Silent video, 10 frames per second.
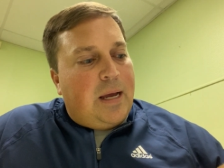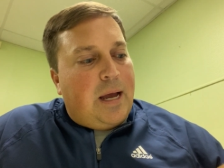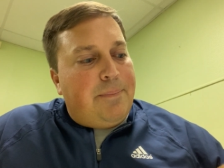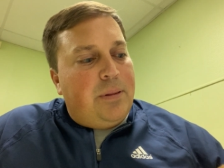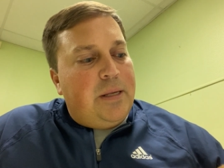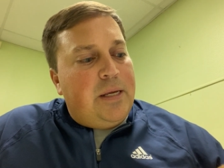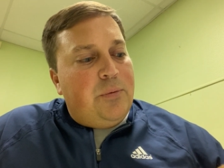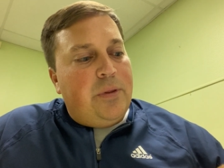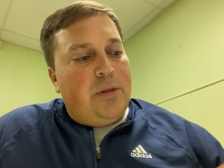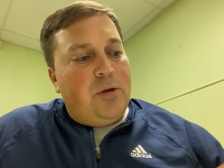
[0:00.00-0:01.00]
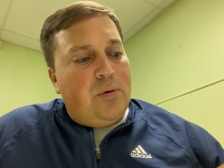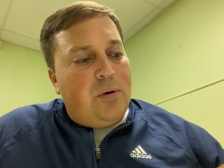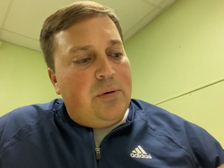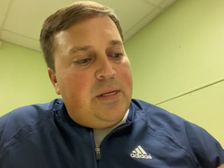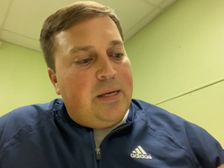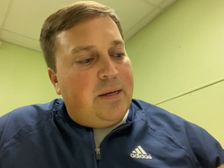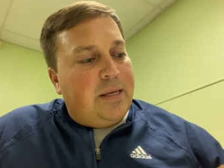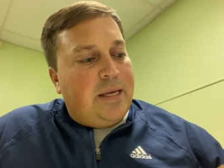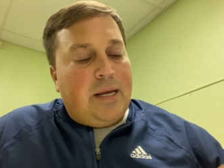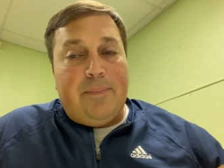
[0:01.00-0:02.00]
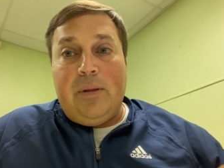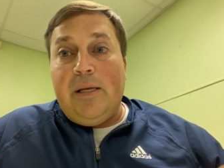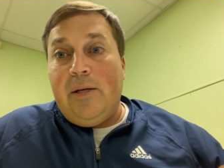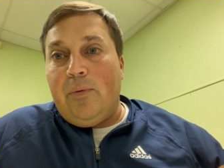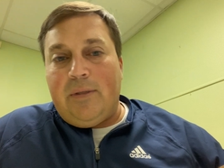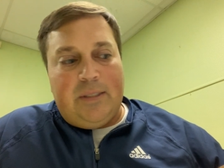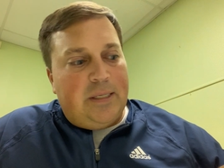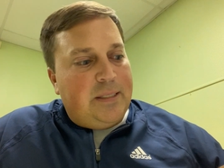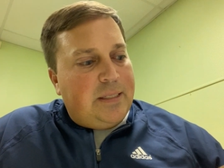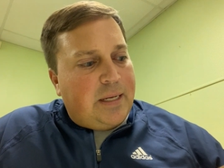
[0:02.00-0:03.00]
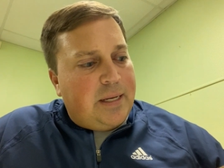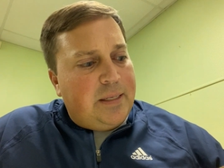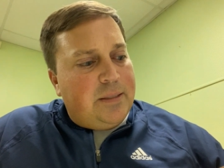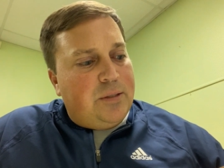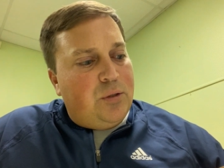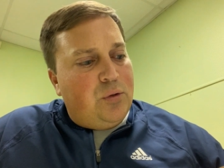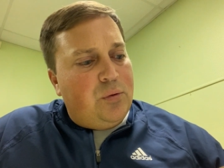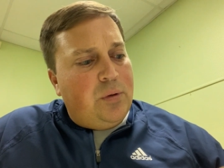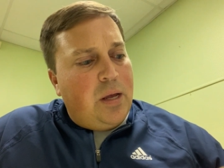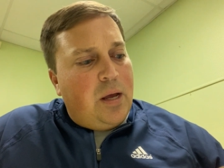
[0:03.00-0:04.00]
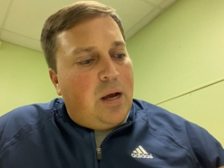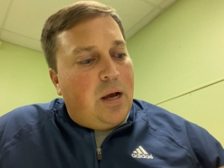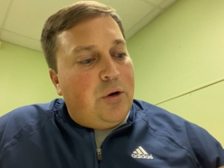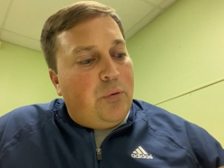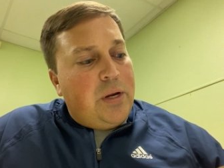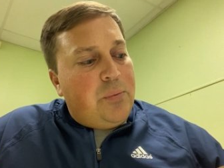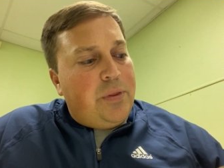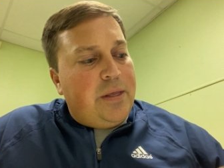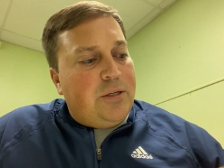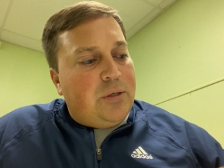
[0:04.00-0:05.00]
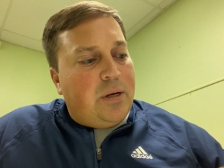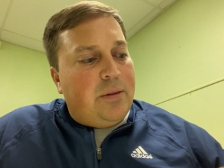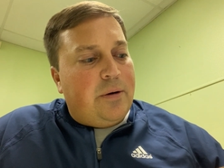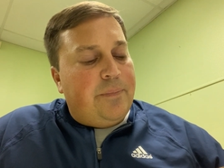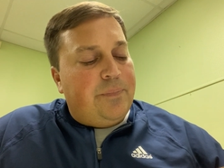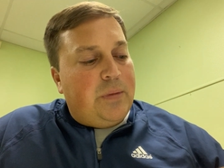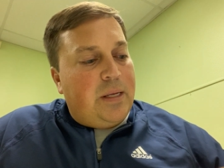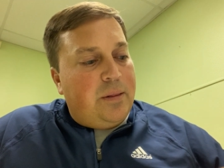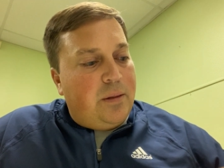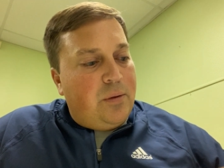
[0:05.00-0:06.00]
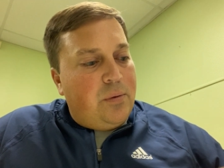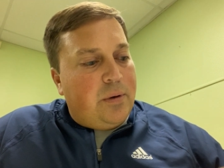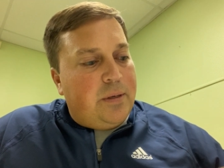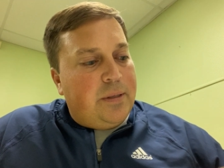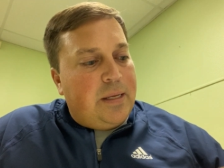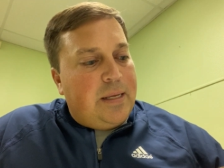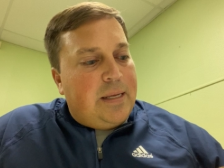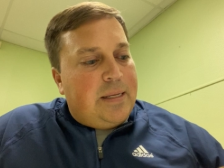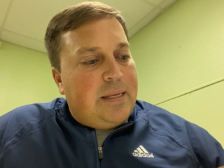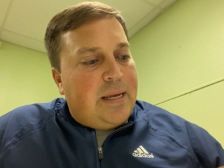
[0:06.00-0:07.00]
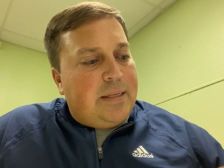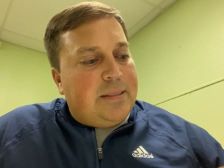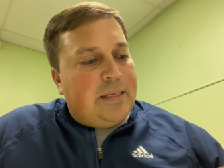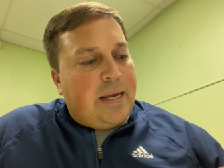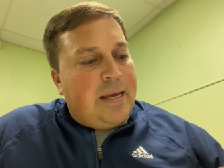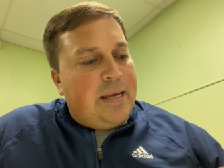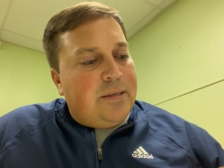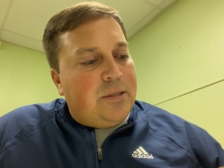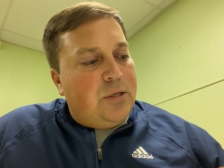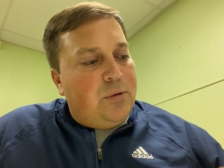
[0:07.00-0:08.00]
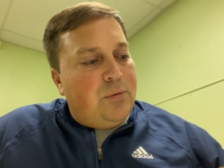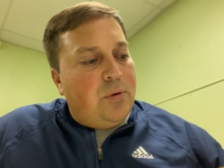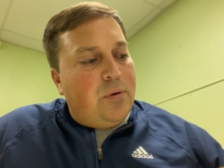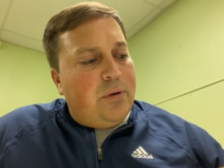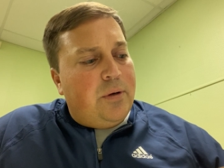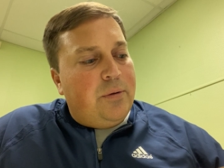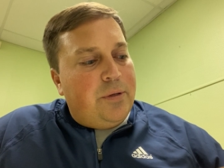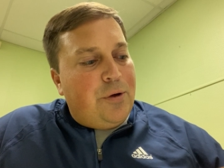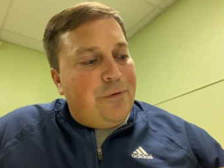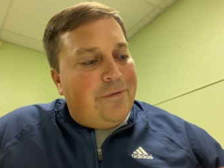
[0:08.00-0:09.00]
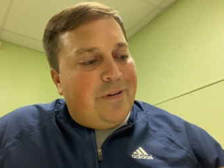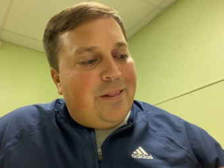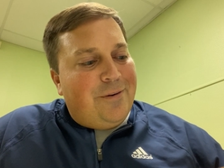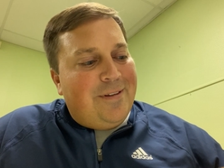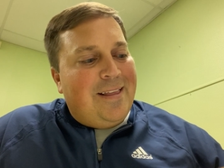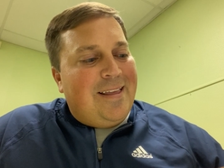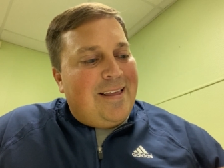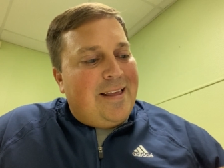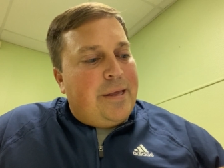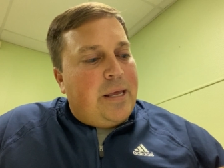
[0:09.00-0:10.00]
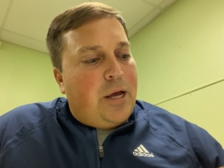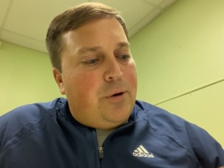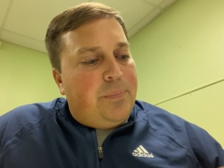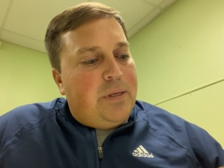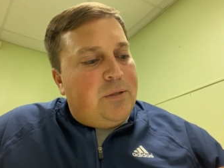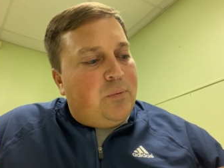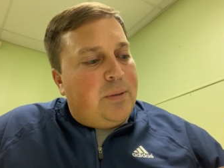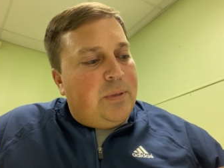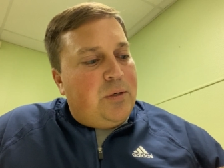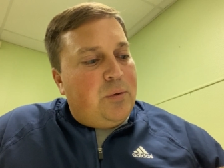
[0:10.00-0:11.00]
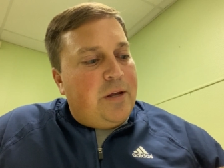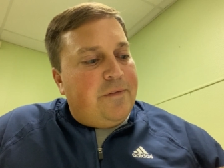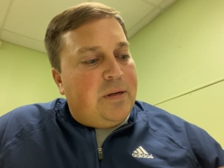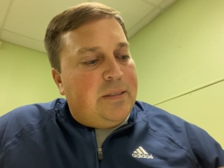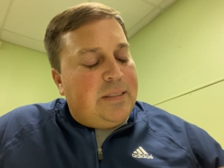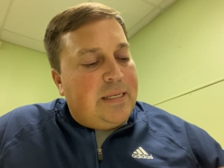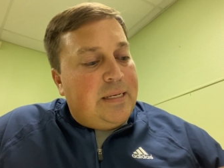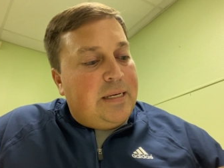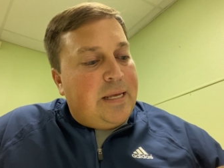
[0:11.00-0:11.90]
I plead with Euodia and I plead with Syntyche to agree with each other in the Lord. Yes, and I ask you, loyal yoke fellow, help these women who have contended